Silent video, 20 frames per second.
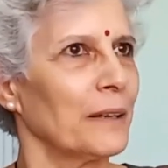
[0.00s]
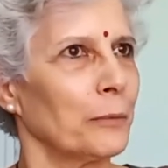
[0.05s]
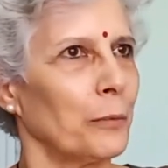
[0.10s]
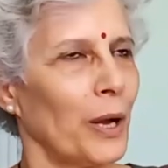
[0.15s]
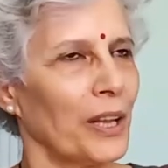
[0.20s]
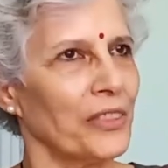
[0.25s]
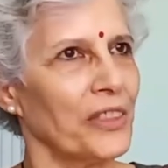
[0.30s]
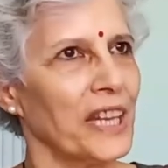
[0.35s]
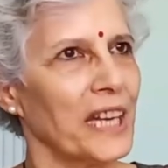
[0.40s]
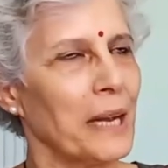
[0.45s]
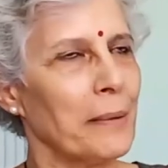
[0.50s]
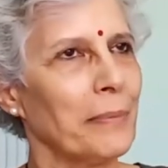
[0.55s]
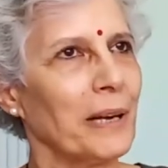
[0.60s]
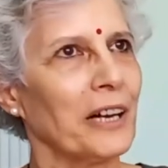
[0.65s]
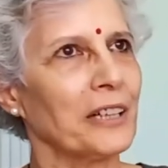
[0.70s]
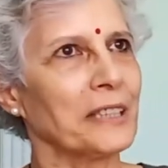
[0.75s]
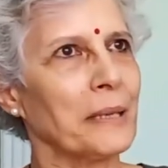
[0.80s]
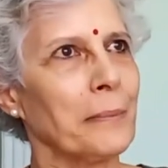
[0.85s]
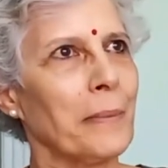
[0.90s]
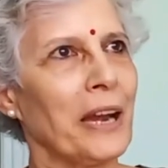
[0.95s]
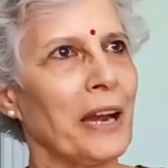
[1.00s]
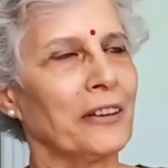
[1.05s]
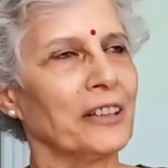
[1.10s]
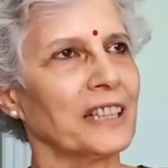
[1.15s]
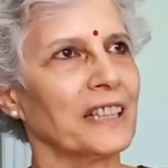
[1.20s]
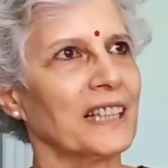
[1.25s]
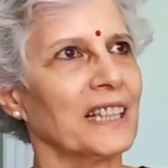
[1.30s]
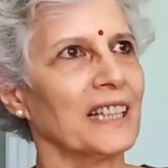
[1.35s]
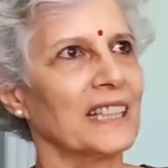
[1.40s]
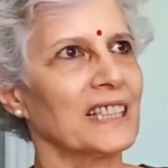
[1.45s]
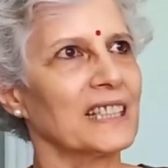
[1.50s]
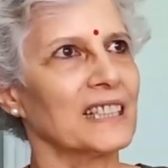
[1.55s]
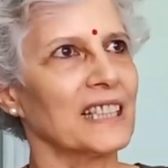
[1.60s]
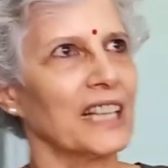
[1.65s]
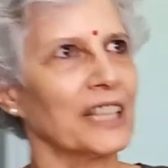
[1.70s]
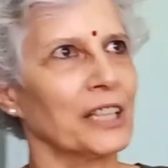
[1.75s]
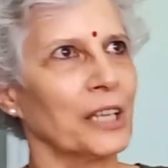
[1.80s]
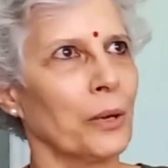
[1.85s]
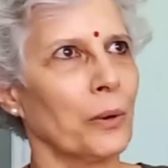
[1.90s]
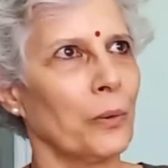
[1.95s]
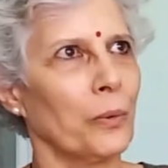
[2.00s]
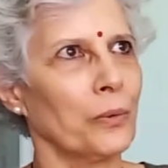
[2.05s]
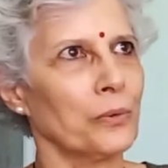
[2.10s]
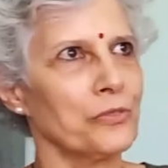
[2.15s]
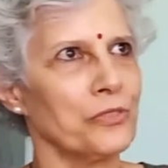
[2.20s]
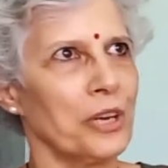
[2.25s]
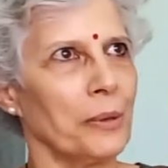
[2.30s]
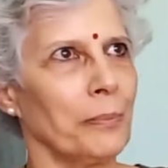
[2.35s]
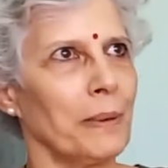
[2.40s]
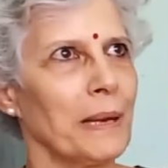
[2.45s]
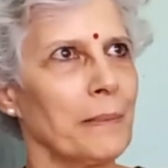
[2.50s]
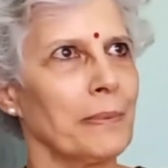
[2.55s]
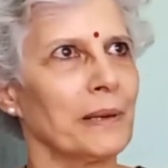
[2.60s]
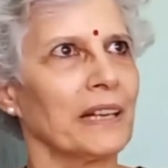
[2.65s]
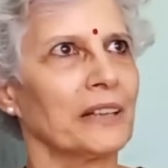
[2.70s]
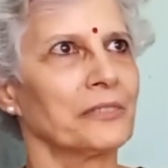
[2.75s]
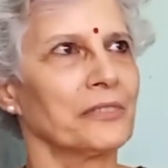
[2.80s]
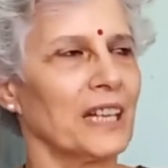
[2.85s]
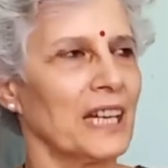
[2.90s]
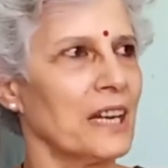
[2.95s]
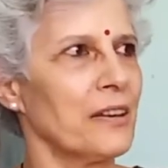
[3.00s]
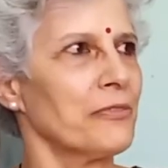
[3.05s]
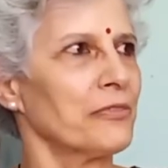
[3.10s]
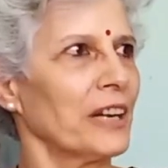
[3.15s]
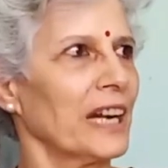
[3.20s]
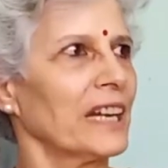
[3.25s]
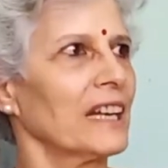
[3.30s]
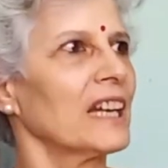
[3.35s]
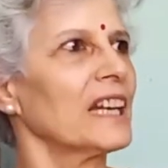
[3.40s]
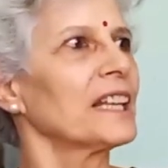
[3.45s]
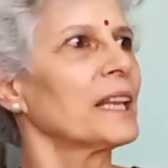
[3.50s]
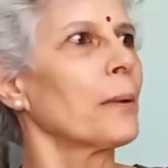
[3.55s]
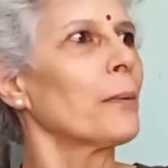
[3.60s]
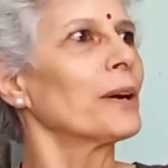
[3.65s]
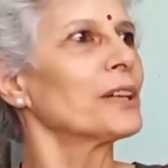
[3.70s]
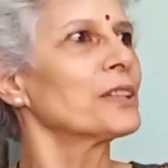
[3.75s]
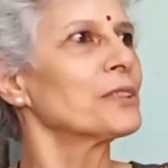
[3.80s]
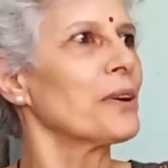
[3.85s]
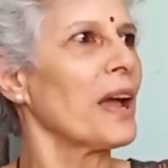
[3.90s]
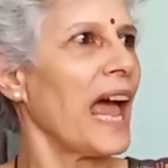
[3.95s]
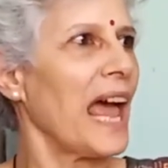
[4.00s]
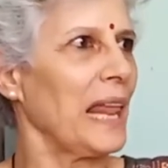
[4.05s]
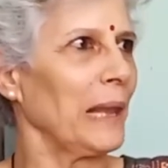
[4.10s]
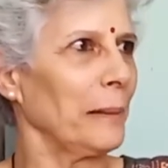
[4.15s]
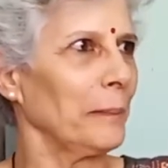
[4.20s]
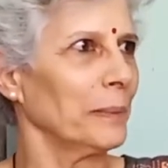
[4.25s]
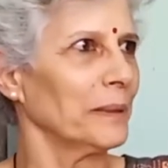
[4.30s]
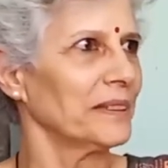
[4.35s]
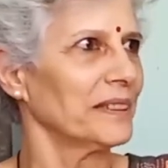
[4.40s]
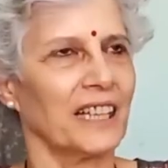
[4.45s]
one thing about America is that the ordinary people are really friendly. They want to help.